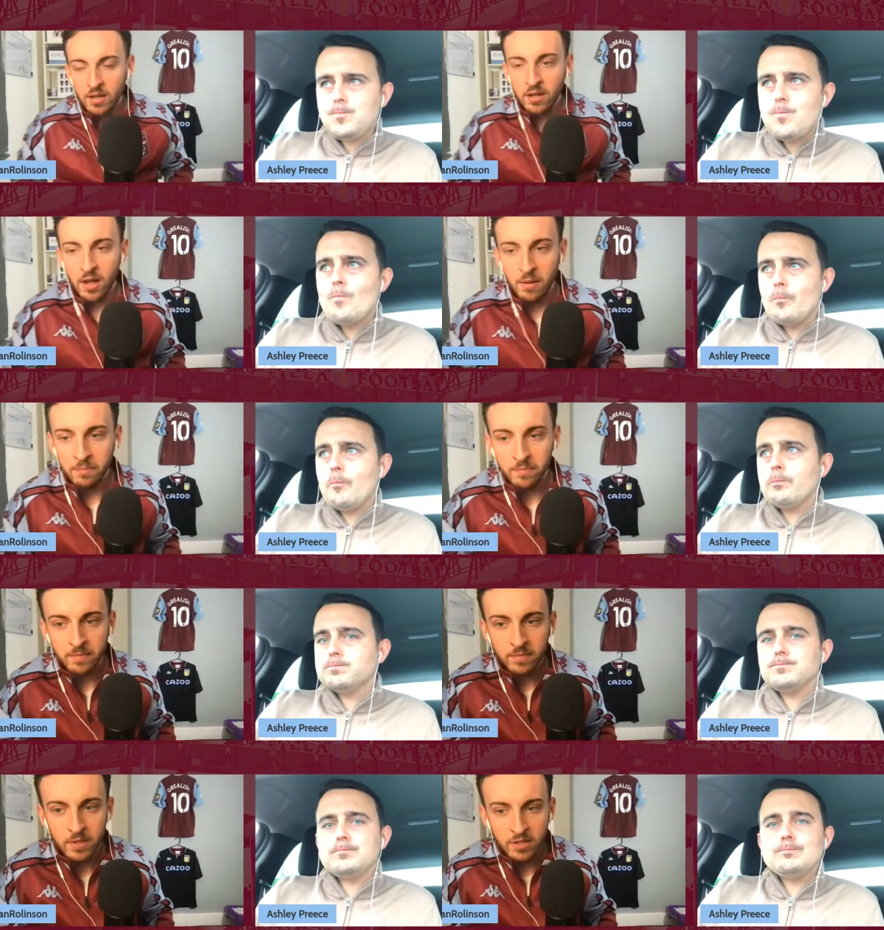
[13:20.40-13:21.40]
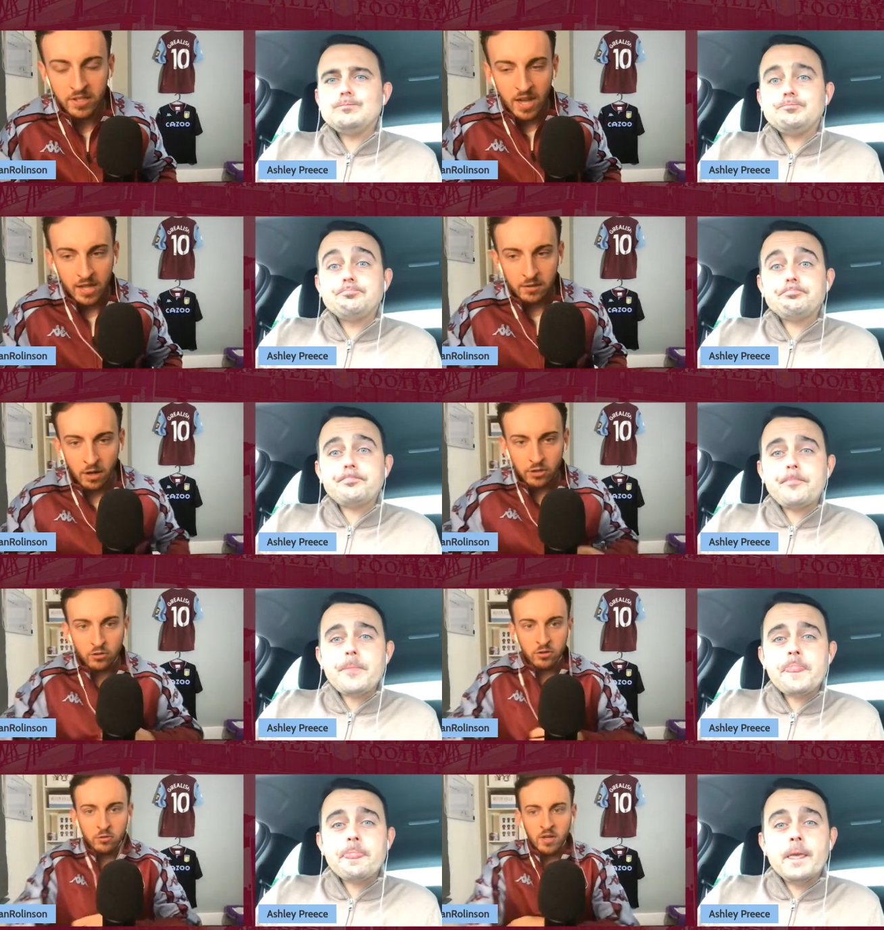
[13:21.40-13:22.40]
Speaker 1: Um, there's a stat that I
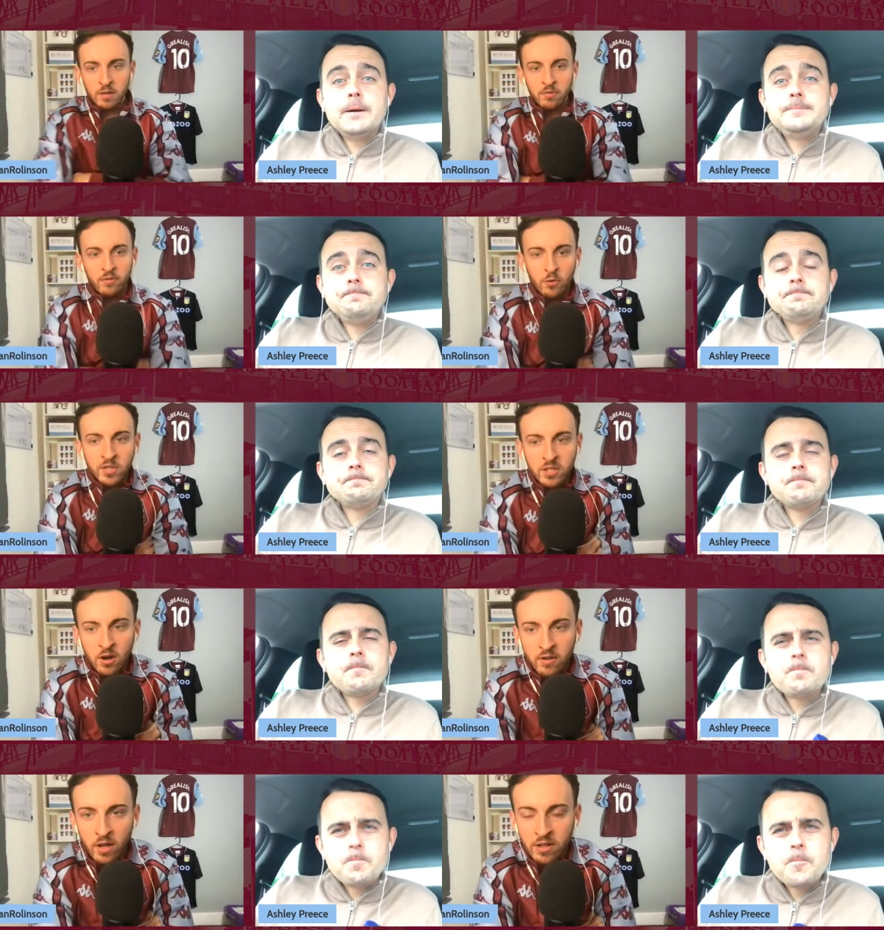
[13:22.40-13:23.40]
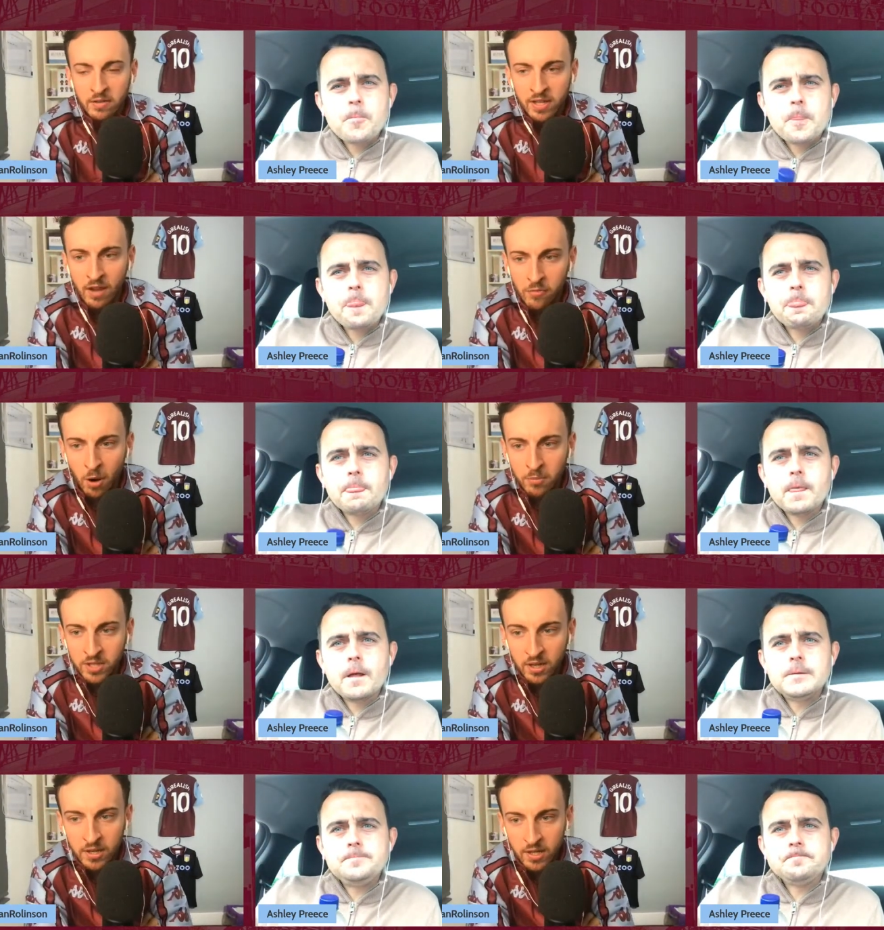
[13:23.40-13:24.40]
saw on Twitter before we started. I think it came from
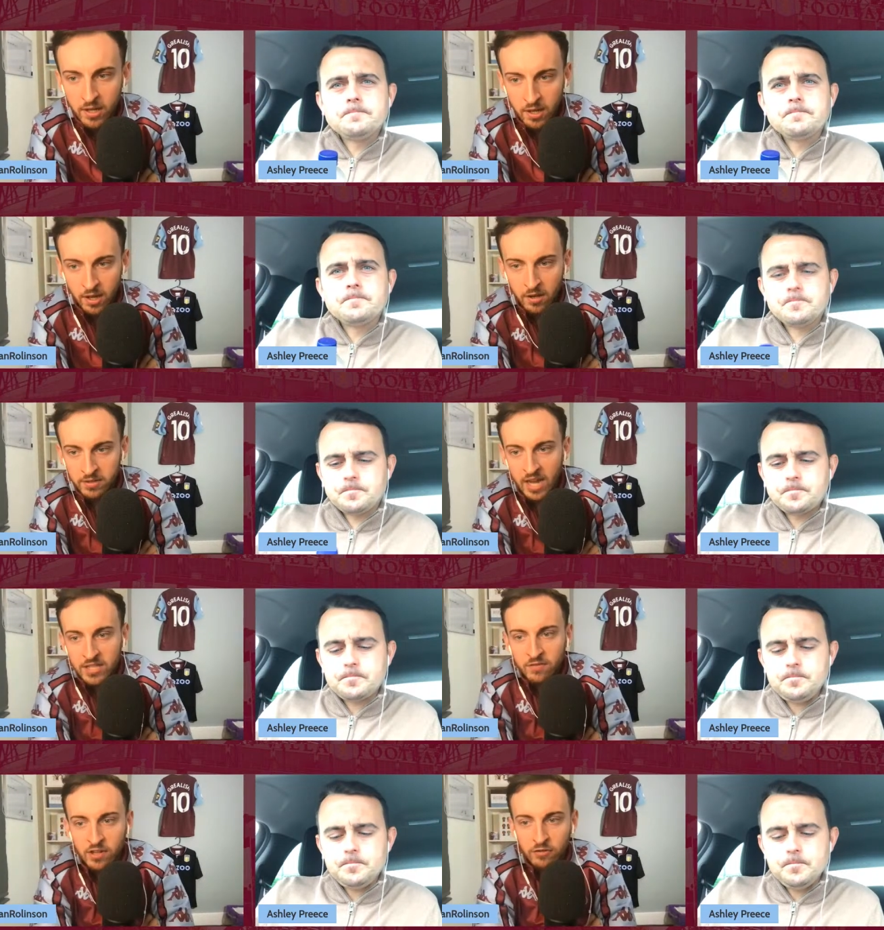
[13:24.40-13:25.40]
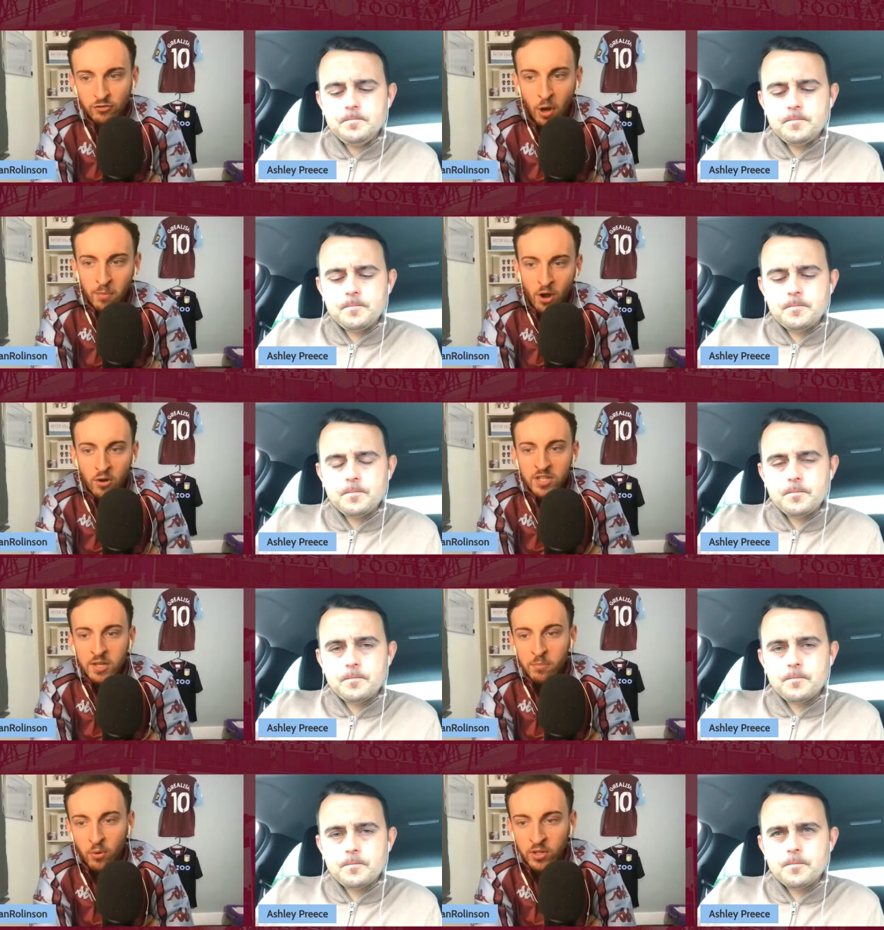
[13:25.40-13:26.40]
Opta. Uh, Aston Villa have dropped
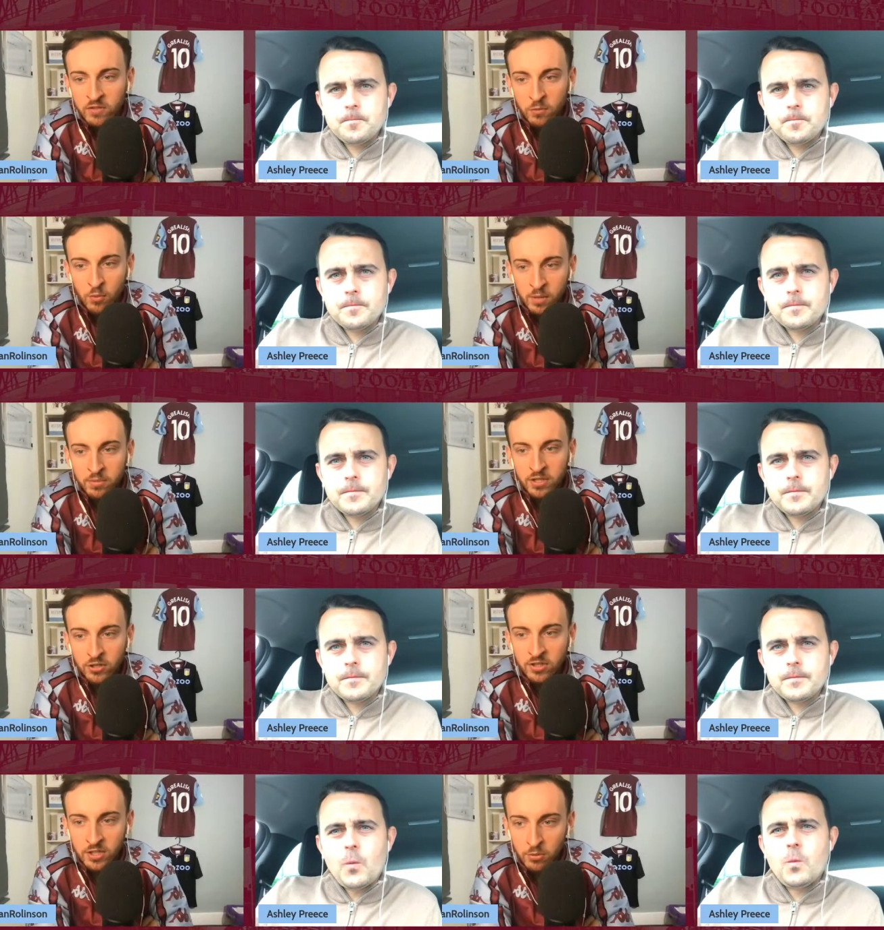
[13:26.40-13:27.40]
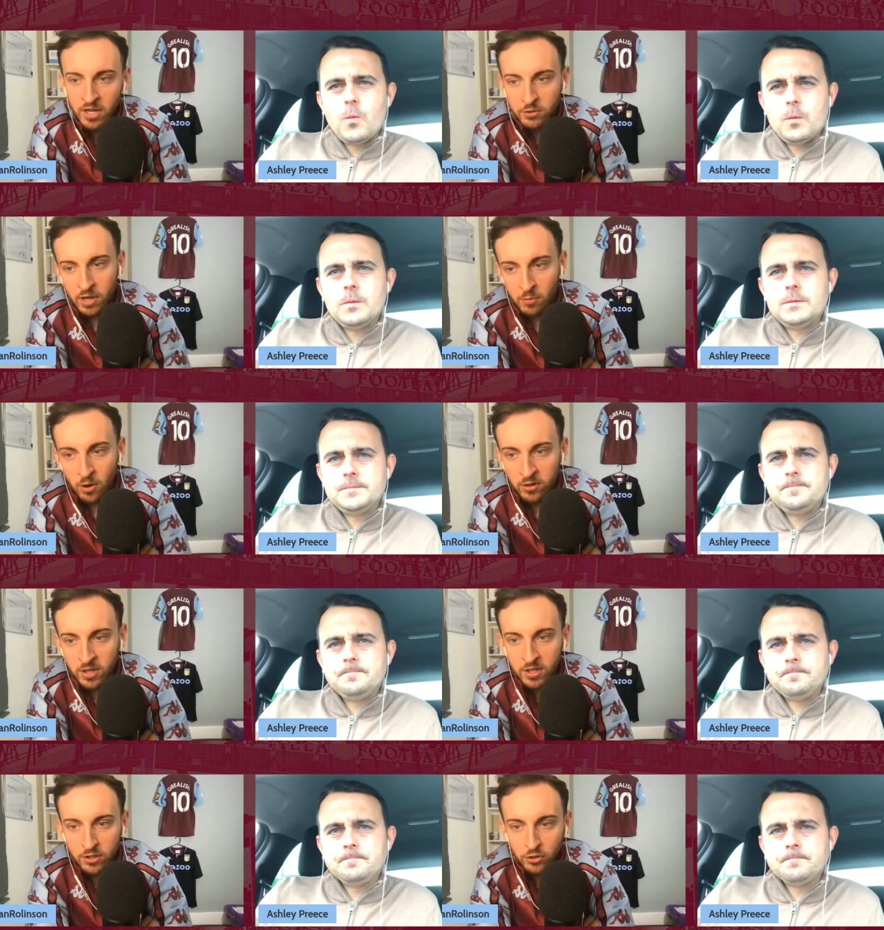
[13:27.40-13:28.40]
19 points from winning positions in 2021,
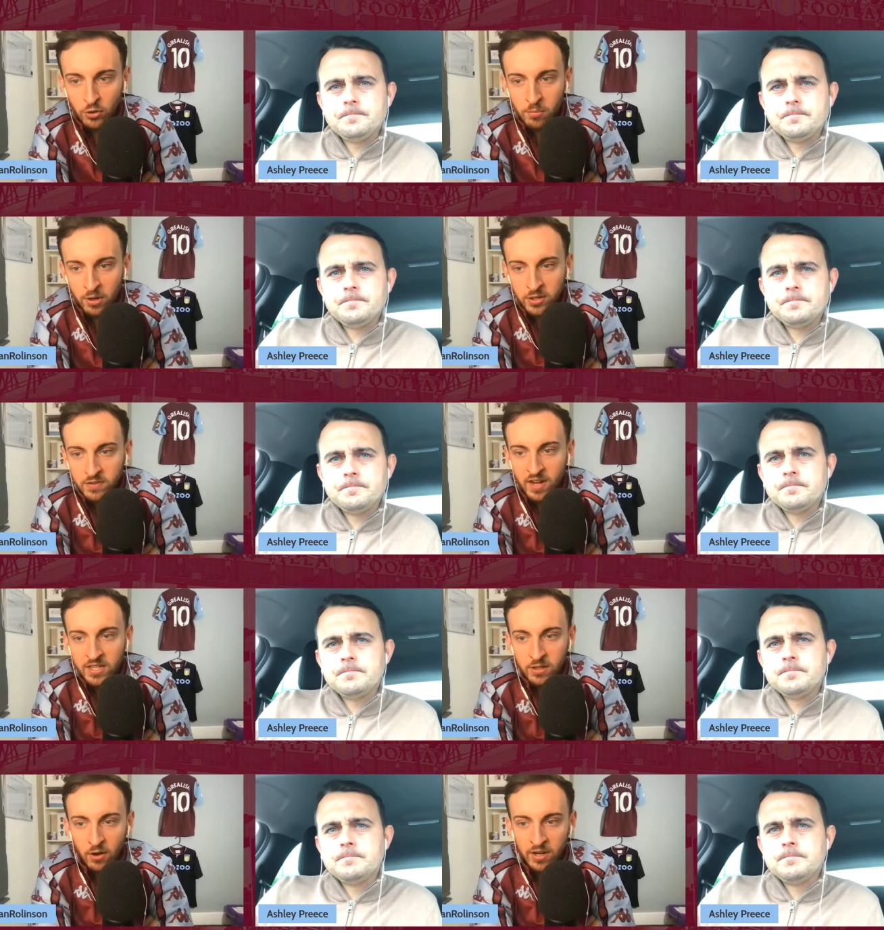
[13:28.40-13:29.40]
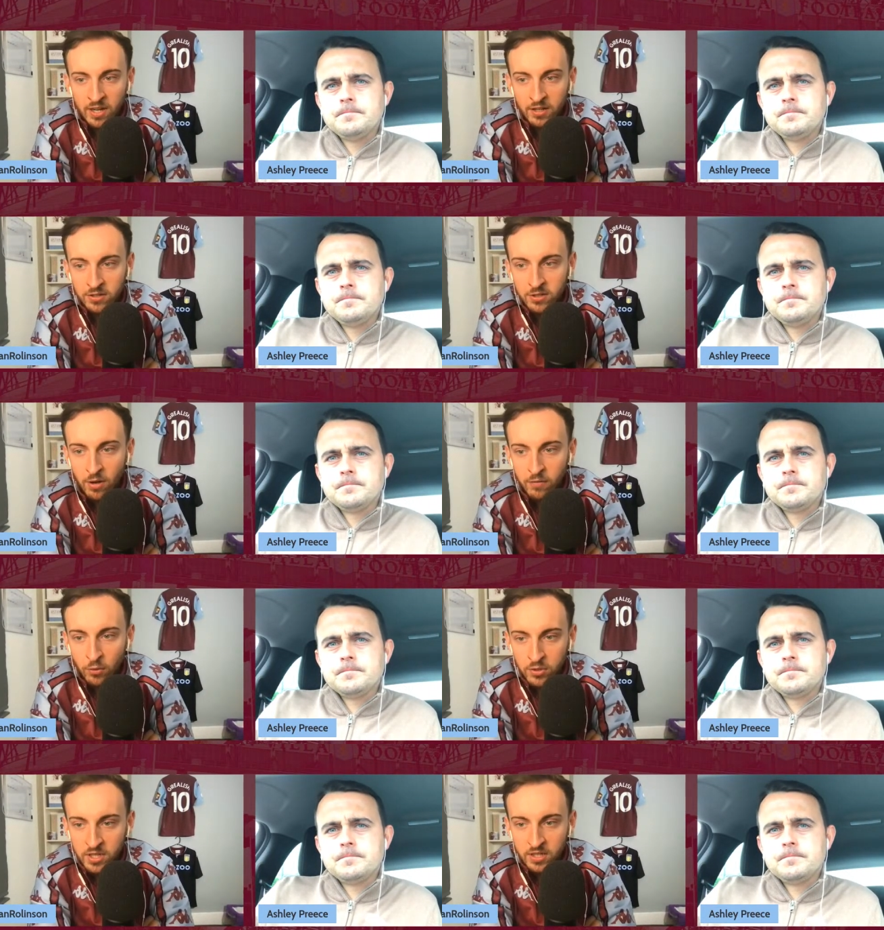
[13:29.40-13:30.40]
the joint most of any side in England's top
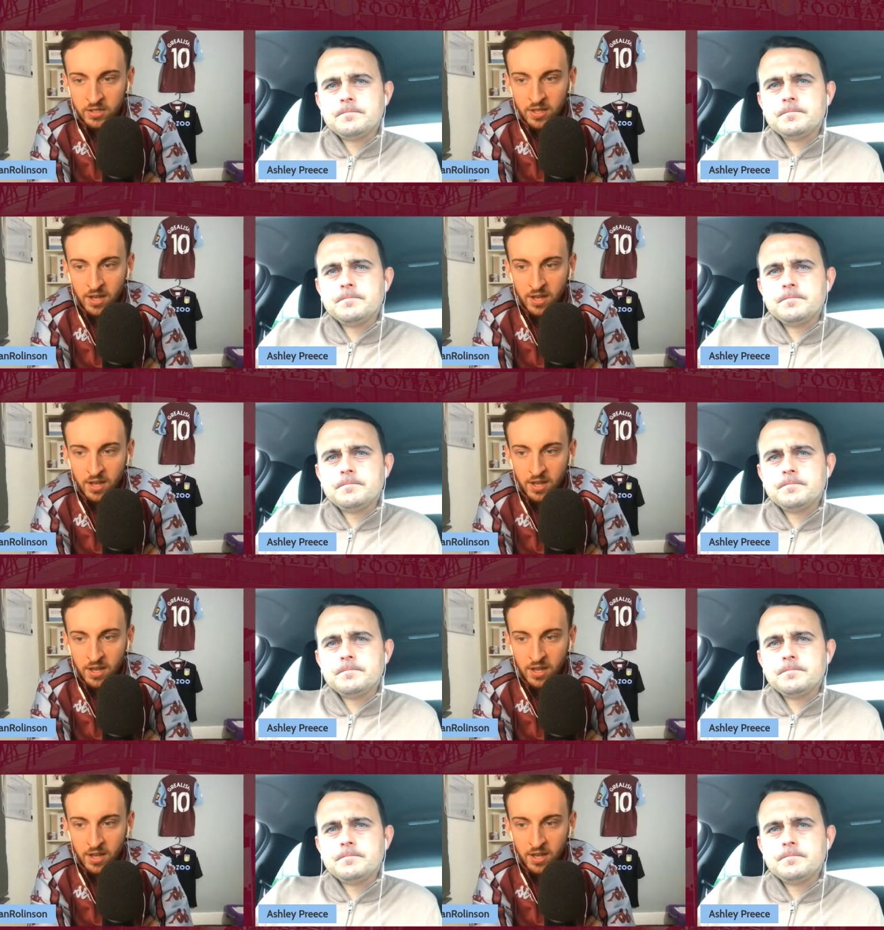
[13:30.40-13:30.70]
four tiers.